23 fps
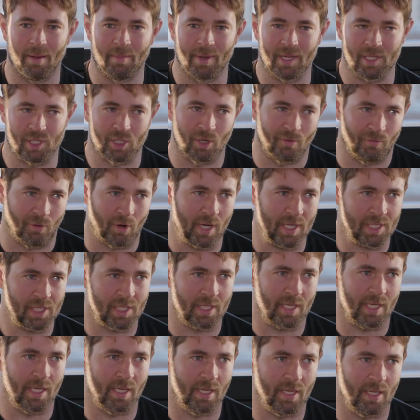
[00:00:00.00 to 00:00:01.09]
And so for
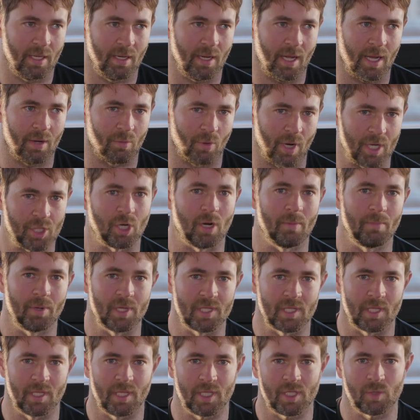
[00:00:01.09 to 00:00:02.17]
us in a restaurant
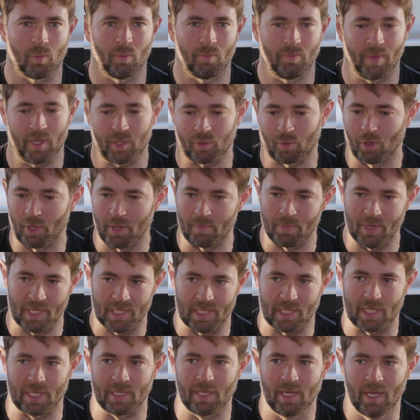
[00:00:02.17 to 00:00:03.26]
business that's really
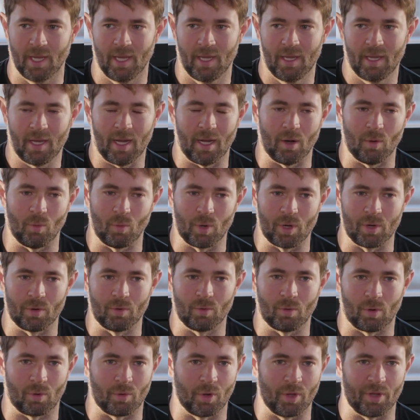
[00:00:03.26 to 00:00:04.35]
busy, we
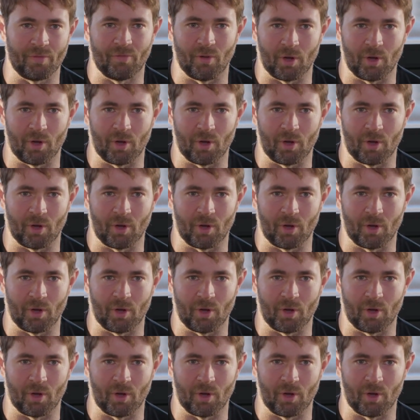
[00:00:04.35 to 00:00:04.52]
were really